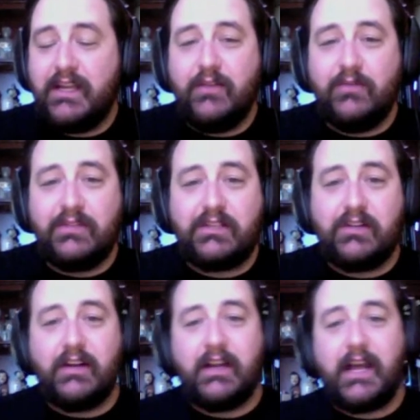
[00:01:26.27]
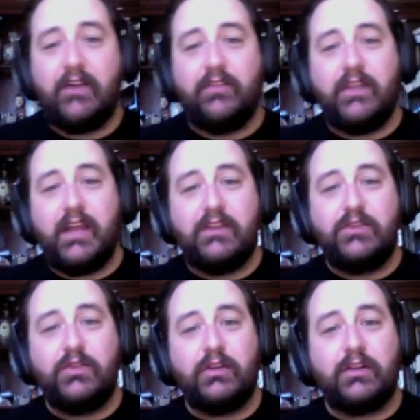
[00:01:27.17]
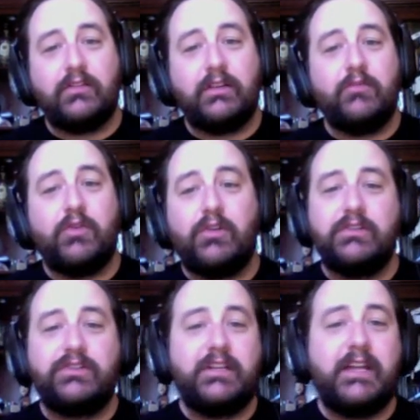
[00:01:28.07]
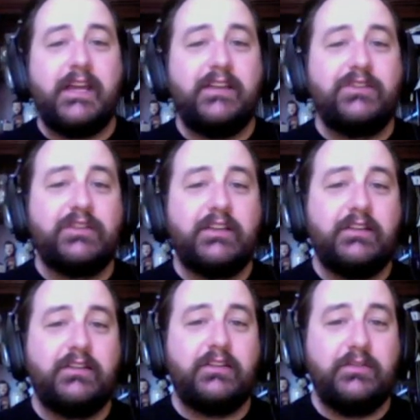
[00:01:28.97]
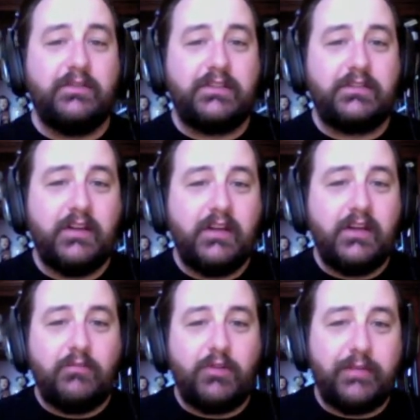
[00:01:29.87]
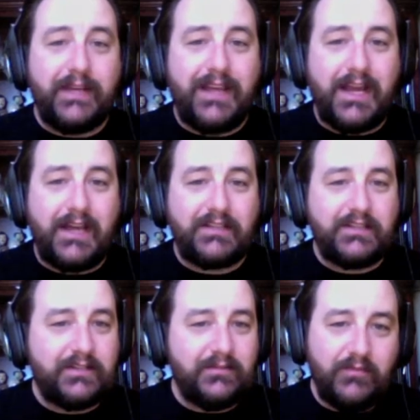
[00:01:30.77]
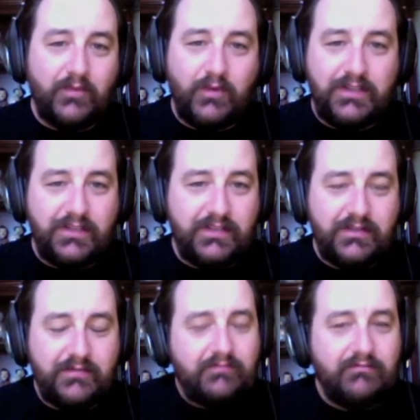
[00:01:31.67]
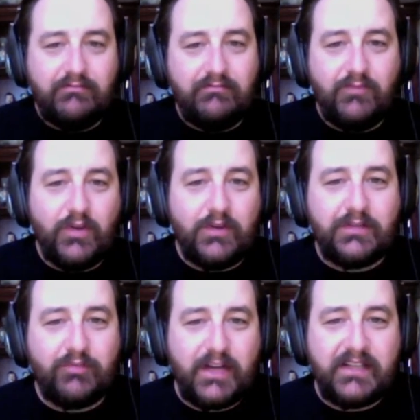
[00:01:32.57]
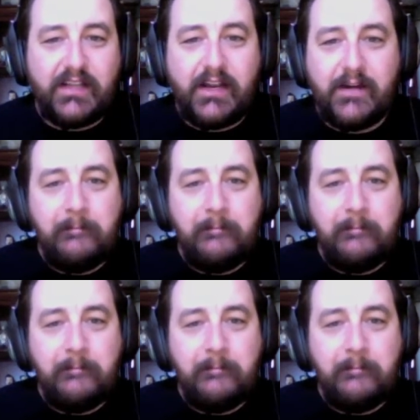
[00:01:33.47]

It was started out, they took Glenmorangie, aged it, and used bourbon casks, which is no surprise there.